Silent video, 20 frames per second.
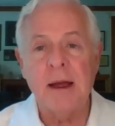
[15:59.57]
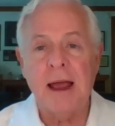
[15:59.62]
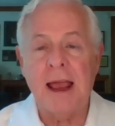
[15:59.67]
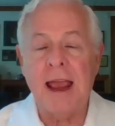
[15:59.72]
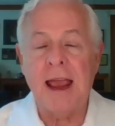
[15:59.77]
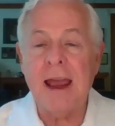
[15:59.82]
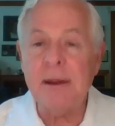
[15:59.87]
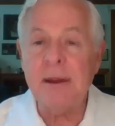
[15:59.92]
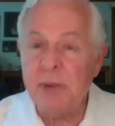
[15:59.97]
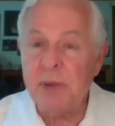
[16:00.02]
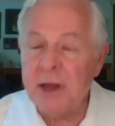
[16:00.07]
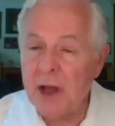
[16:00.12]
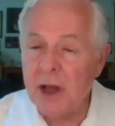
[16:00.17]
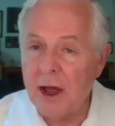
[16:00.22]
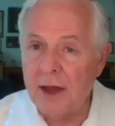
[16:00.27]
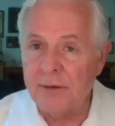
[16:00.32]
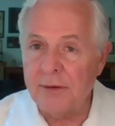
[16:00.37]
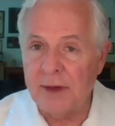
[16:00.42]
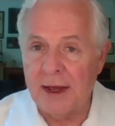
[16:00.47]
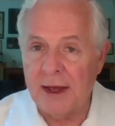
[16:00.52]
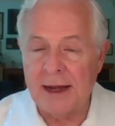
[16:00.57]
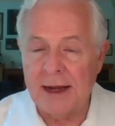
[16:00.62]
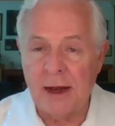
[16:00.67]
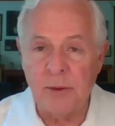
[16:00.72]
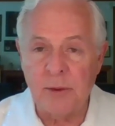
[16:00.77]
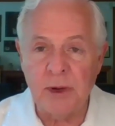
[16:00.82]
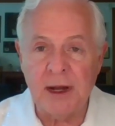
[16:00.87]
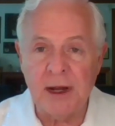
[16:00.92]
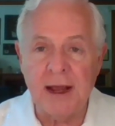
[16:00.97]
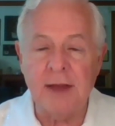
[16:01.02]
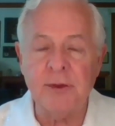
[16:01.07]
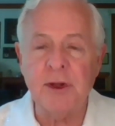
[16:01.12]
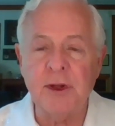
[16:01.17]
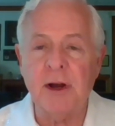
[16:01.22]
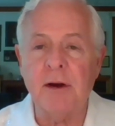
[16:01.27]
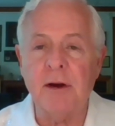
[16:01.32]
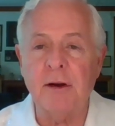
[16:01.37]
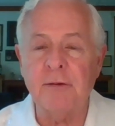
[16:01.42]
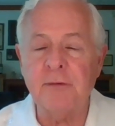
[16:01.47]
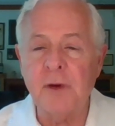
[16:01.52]
And beyond that, I would add
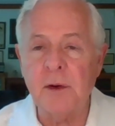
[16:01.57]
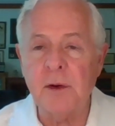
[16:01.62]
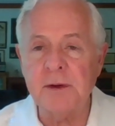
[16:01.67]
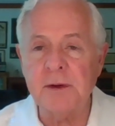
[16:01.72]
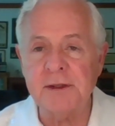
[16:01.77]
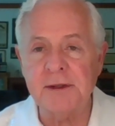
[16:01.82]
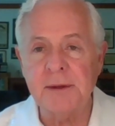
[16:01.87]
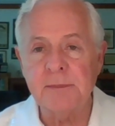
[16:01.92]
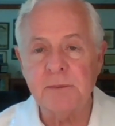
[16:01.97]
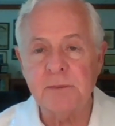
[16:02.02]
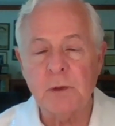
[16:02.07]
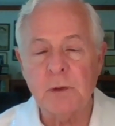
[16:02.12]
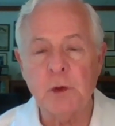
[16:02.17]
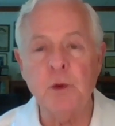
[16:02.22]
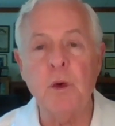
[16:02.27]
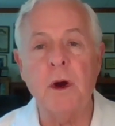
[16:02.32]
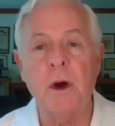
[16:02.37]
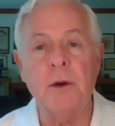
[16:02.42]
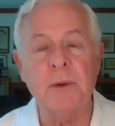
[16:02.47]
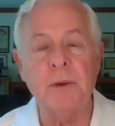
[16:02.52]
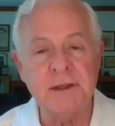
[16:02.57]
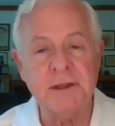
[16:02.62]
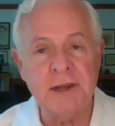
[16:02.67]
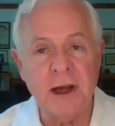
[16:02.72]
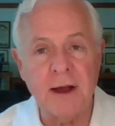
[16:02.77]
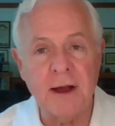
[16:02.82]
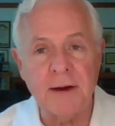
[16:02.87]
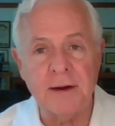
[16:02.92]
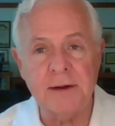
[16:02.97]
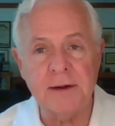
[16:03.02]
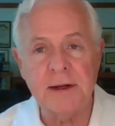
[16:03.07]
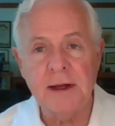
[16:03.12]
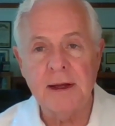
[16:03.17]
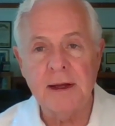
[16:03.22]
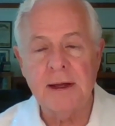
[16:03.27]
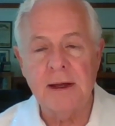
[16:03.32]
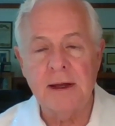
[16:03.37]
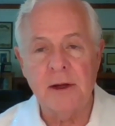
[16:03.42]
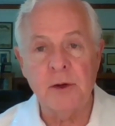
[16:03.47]
there are folks who are retired, who